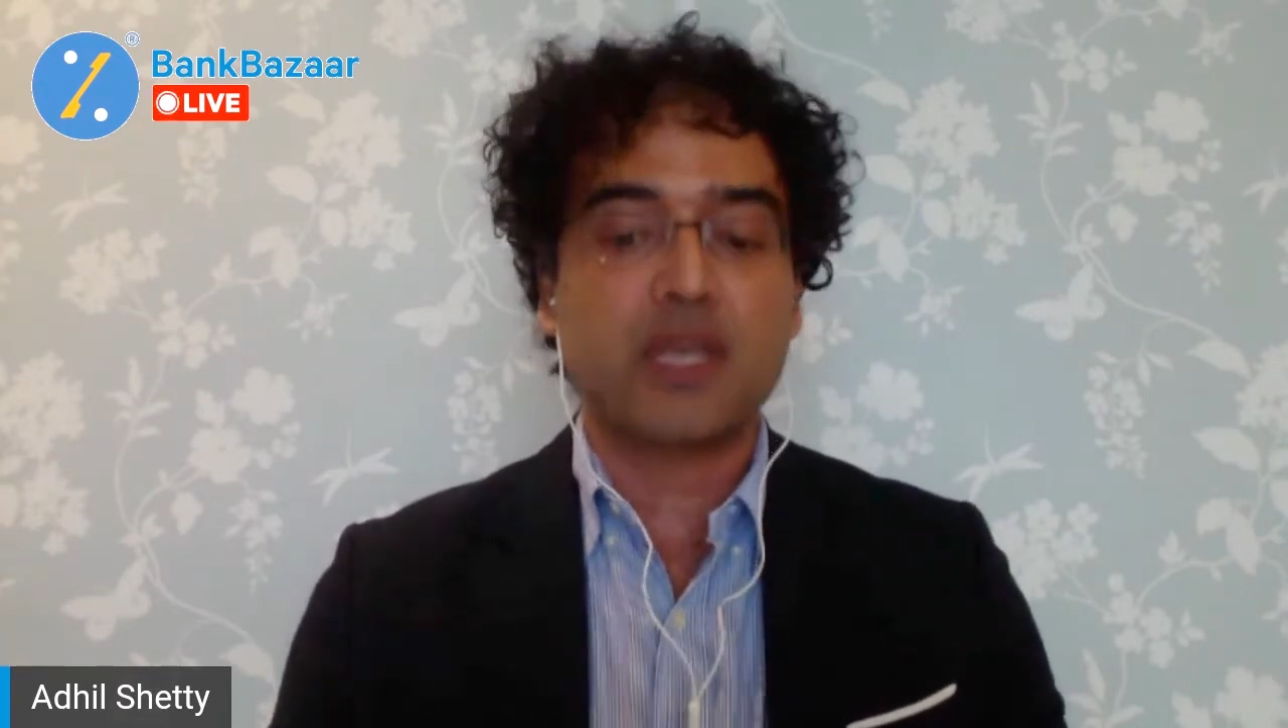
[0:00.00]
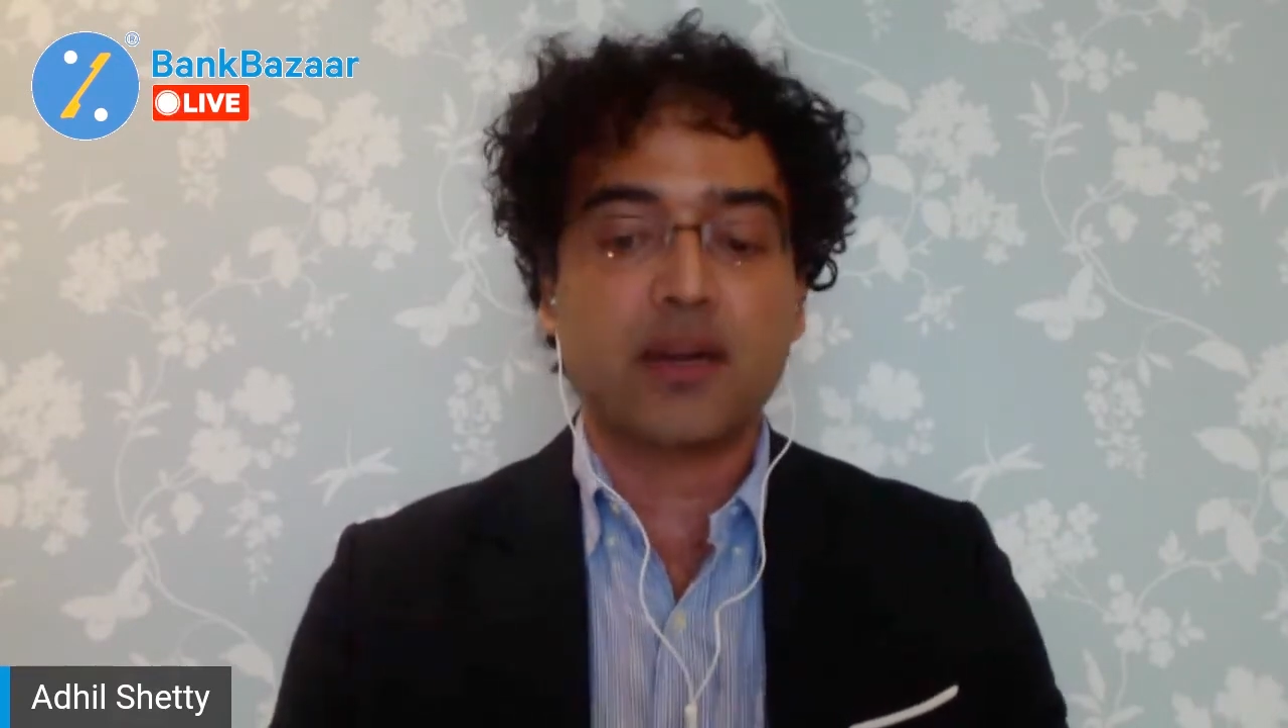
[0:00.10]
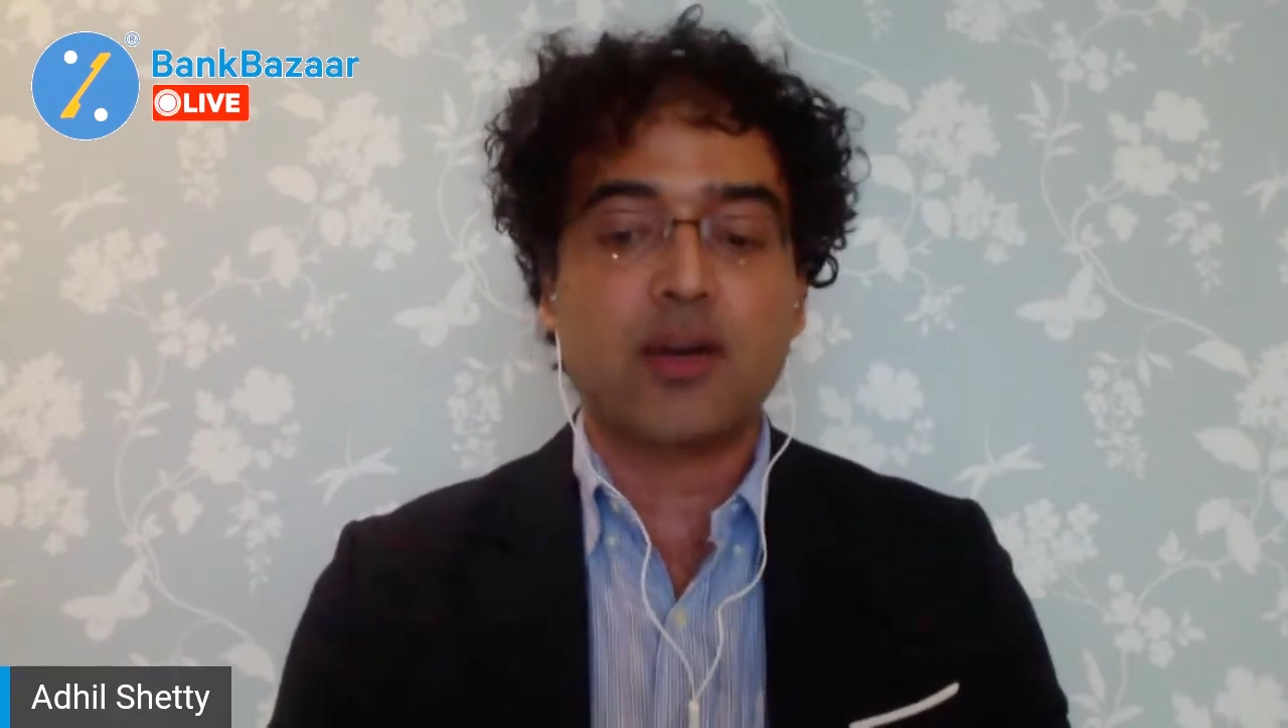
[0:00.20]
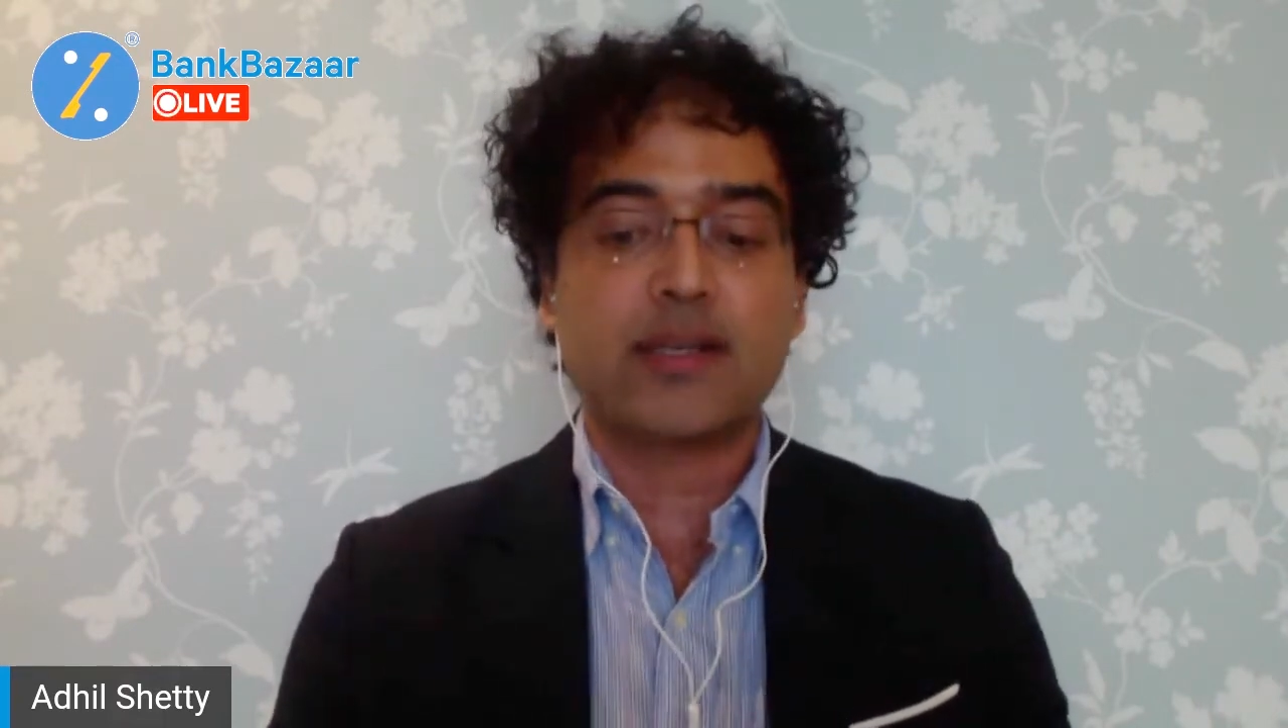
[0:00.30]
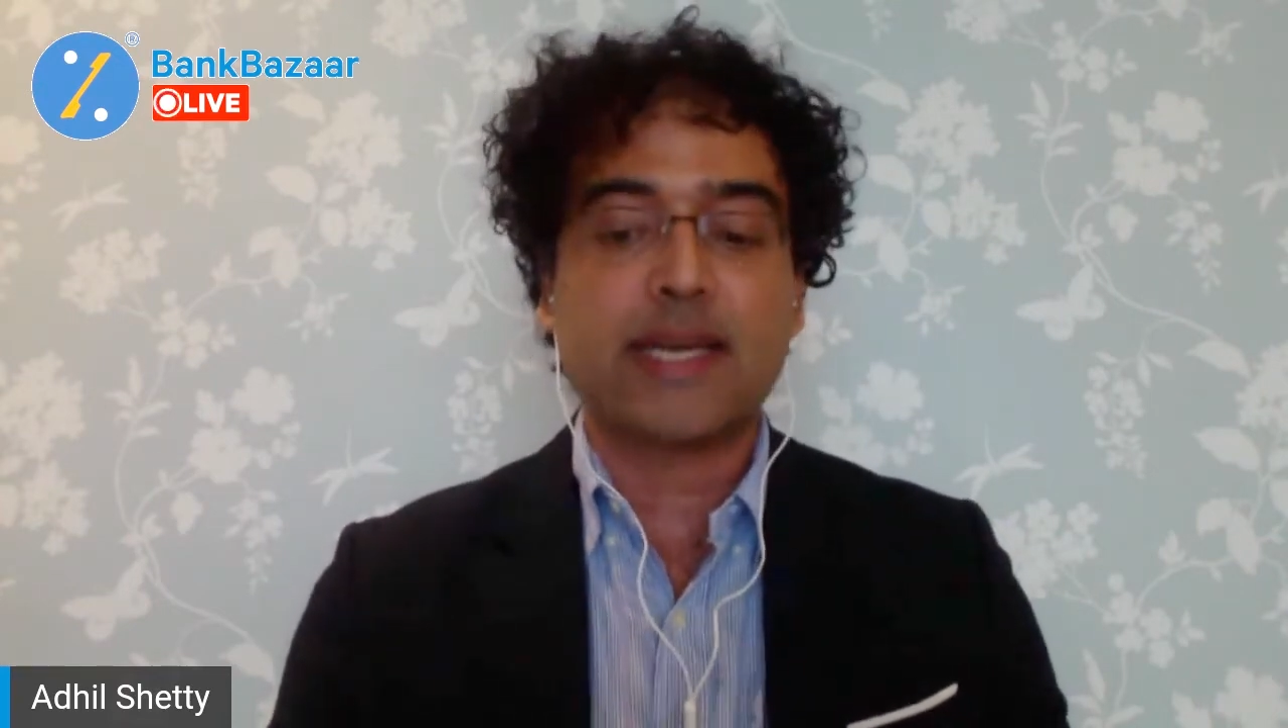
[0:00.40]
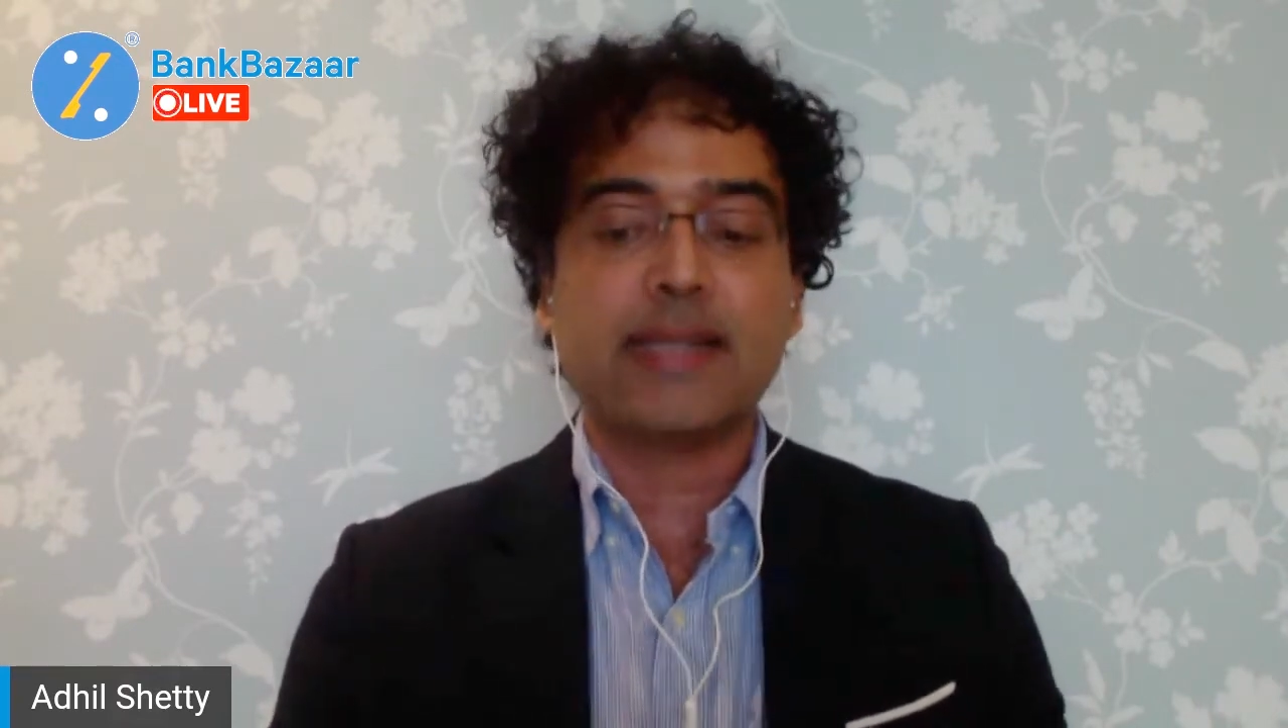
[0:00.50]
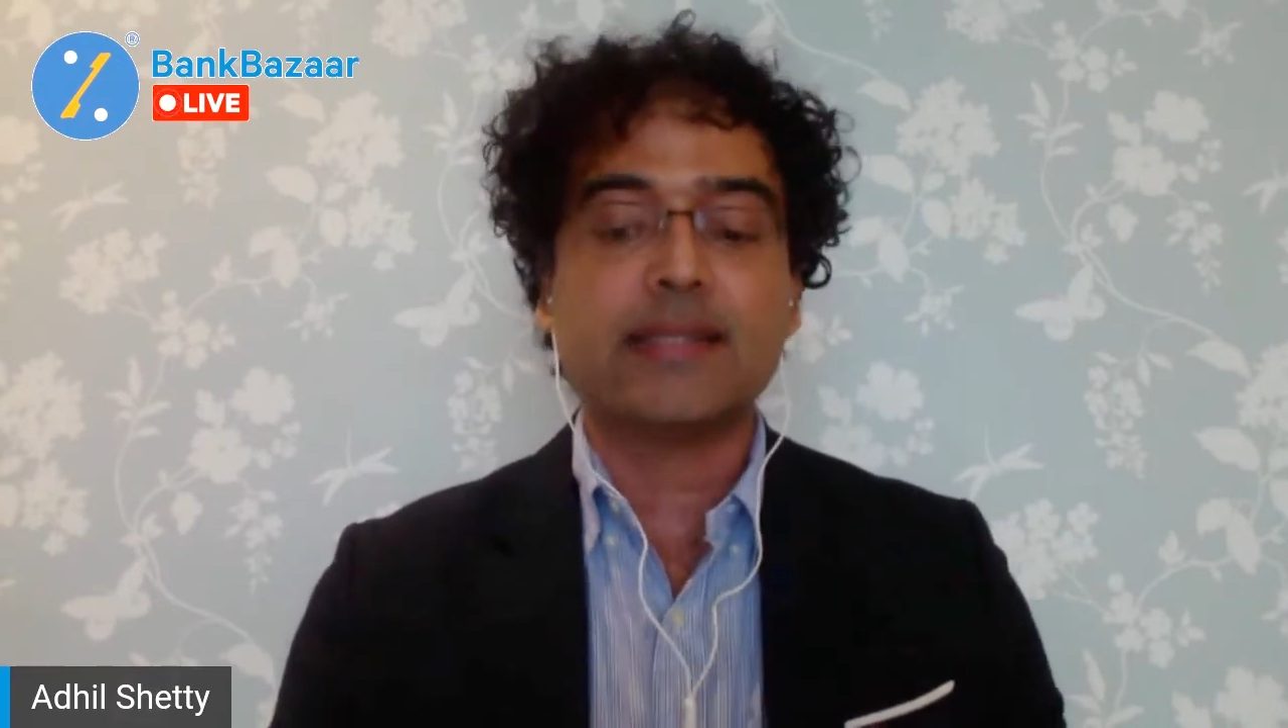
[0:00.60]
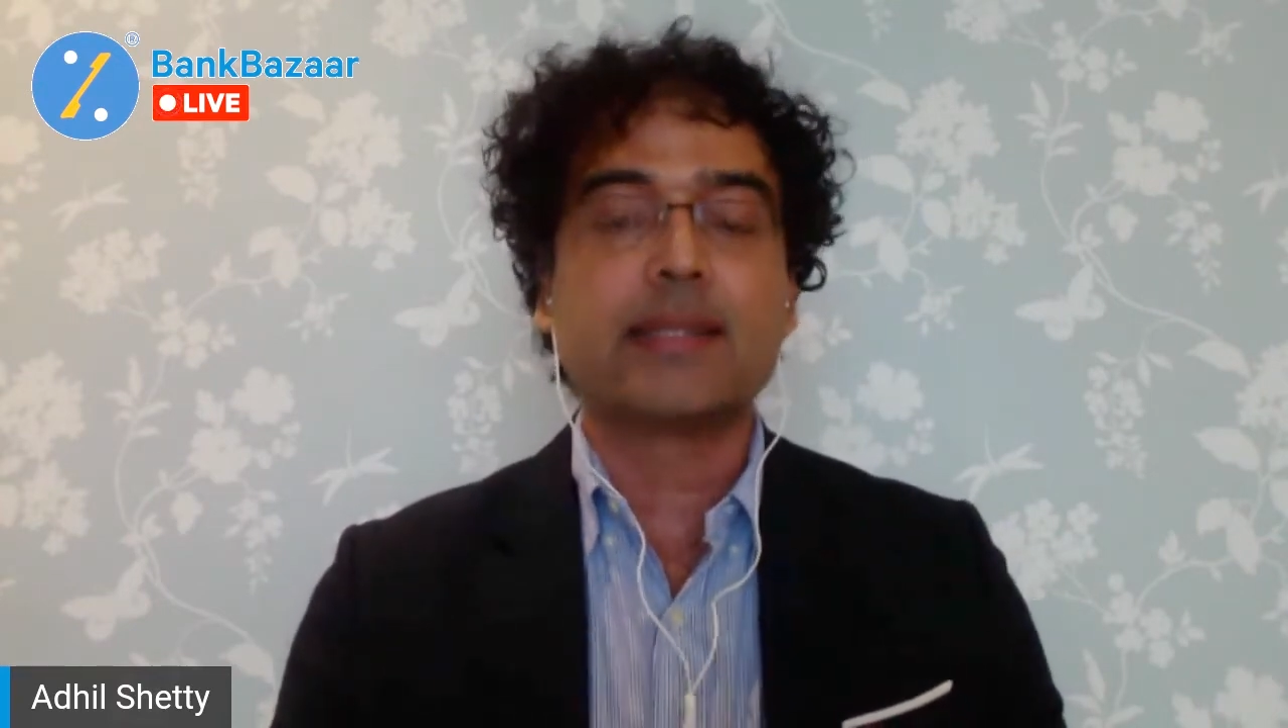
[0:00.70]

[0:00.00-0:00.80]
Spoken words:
contact.